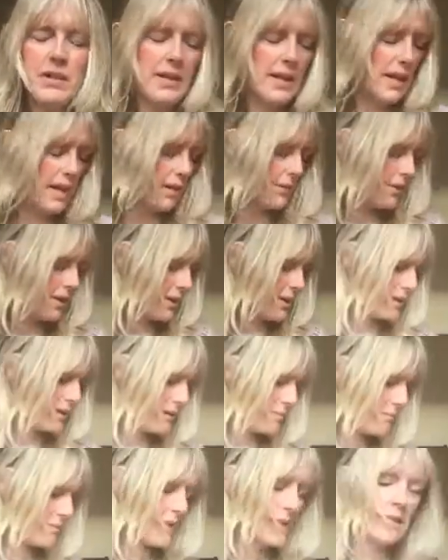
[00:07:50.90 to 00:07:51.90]
Now, in
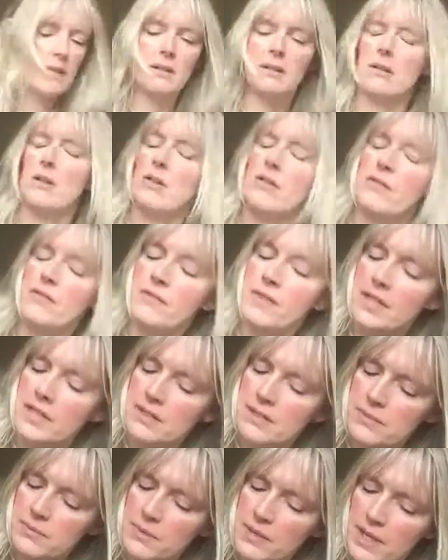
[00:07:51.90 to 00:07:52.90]
the middle of
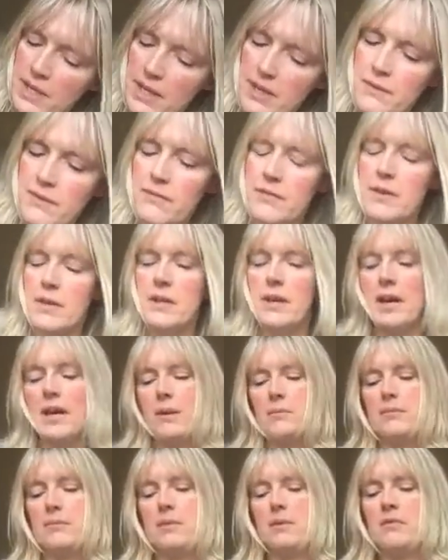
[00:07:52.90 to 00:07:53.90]
this, we have the
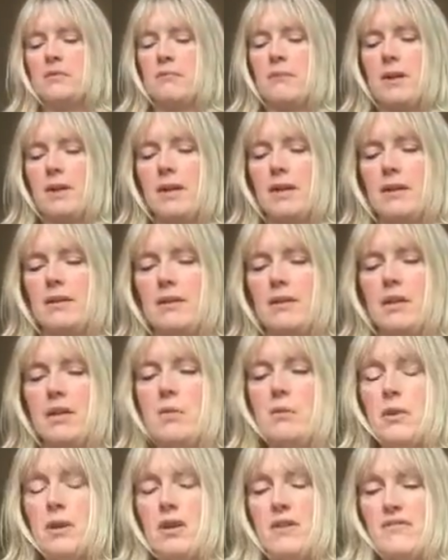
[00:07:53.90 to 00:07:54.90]
captive man,
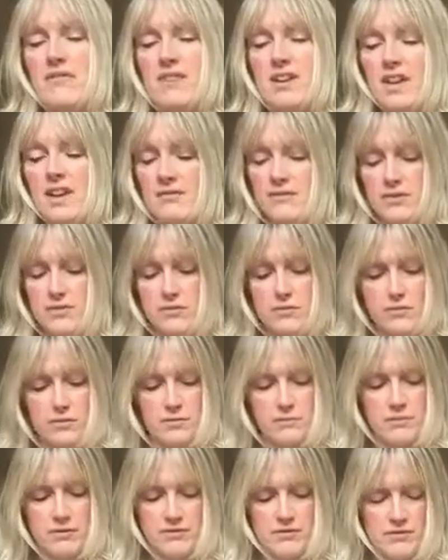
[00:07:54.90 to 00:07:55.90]
who I have never
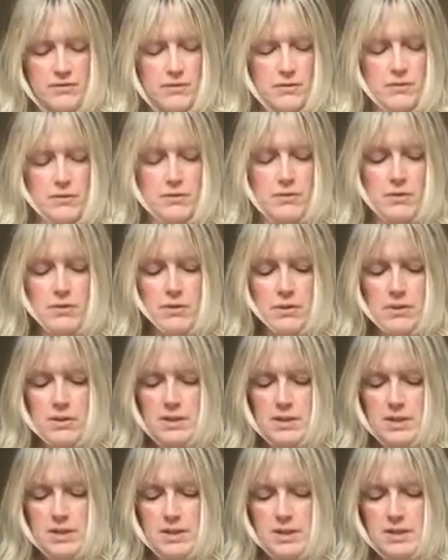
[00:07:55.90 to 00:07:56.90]
drawn before.
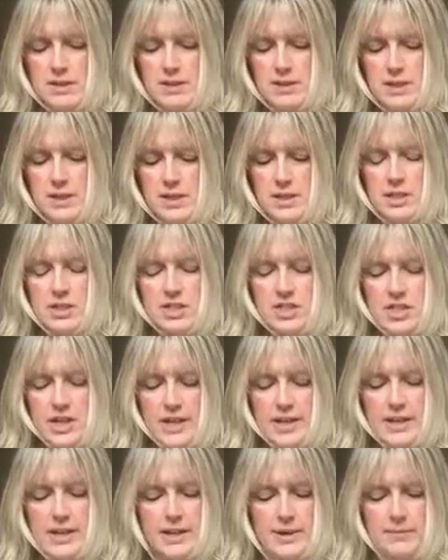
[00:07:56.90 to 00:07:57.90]
See, you
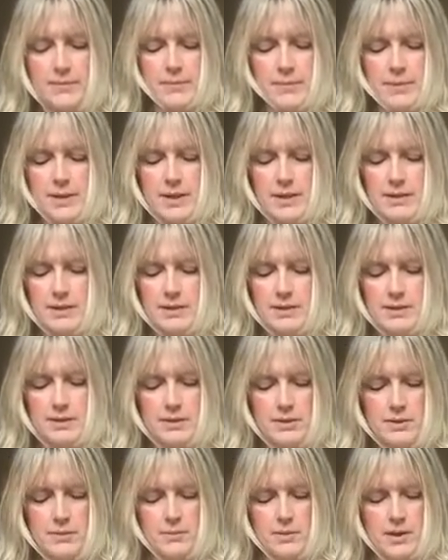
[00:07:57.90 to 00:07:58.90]
shake it up a bit
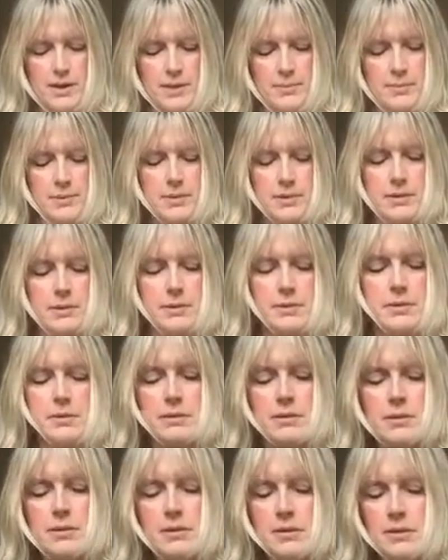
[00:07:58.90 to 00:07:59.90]
and look what happens.